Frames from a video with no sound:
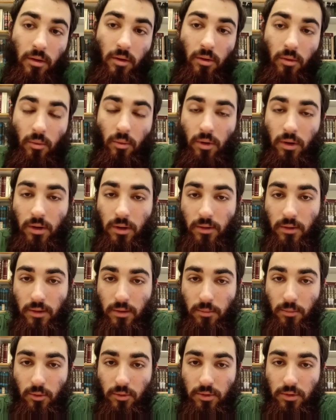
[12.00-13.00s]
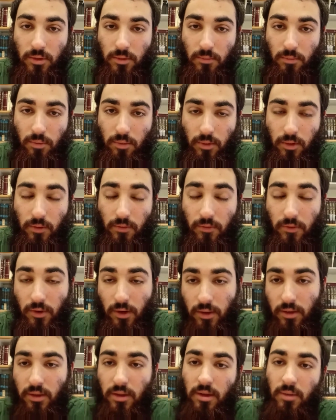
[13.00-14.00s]
one of the most, if
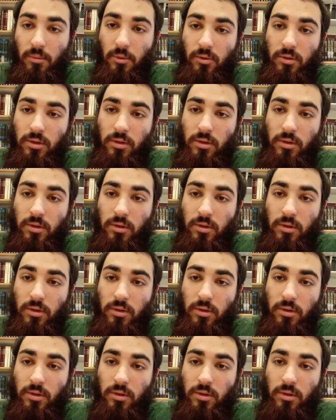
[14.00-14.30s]
not the most